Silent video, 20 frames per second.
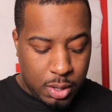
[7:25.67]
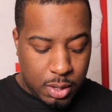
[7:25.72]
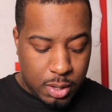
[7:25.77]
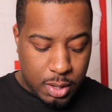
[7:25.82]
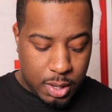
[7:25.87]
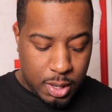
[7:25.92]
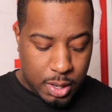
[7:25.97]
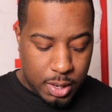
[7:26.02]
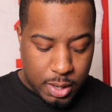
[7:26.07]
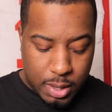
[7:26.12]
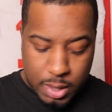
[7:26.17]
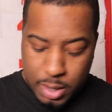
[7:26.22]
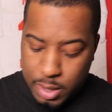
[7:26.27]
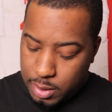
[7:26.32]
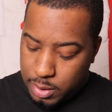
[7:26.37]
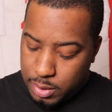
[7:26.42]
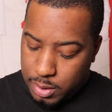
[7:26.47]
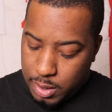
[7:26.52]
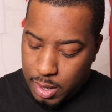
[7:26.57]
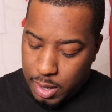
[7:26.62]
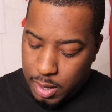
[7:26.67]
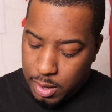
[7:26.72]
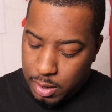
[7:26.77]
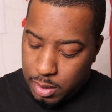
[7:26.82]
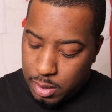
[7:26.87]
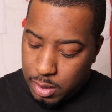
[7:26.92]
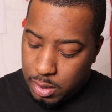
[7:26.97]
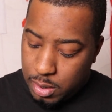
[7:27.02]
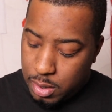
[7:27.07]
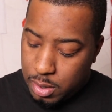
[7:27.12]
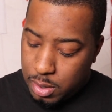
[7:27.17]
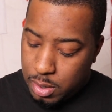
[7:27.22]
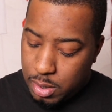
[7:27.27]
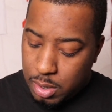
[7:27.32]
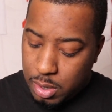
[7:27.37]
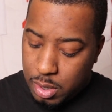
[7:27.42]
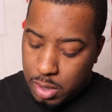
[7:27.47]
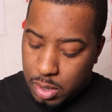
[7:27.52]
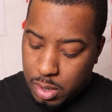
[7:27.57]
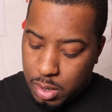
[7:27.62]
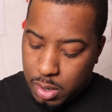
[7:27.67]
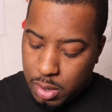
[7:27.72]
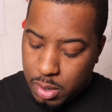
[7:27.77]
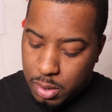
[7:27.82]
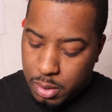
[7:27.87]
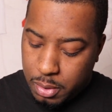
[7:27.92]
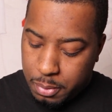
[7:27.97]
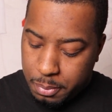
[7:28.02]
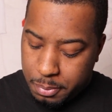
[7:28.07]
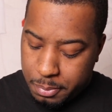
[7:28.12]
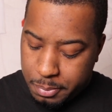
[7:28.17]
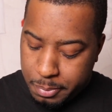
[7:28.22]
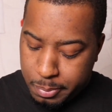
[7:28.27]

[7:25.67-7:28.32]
Glad I got that. Um,